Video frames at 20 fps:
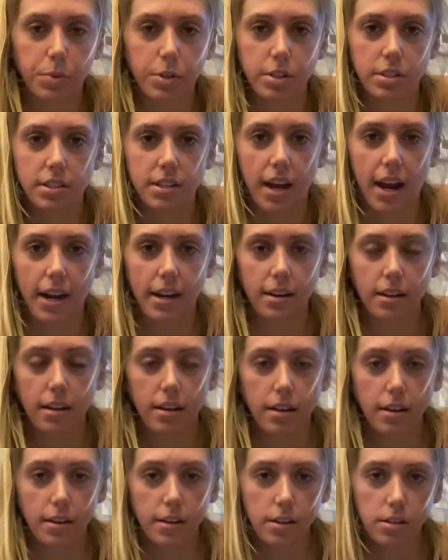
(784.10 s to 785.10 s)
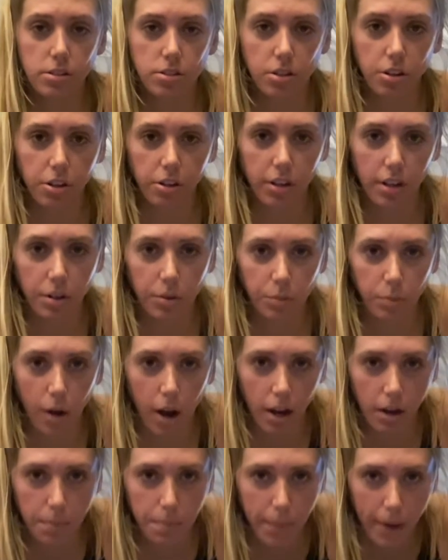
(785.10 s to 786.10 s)
side. So you're gonna
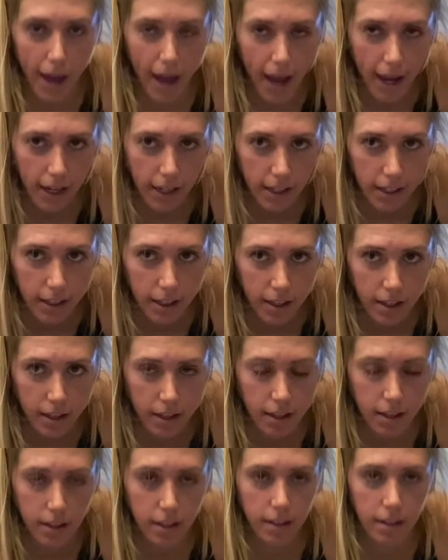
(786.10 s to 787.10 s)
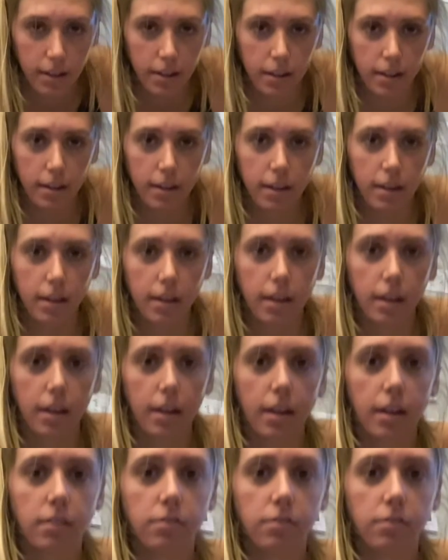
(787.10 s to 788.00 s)
rock back and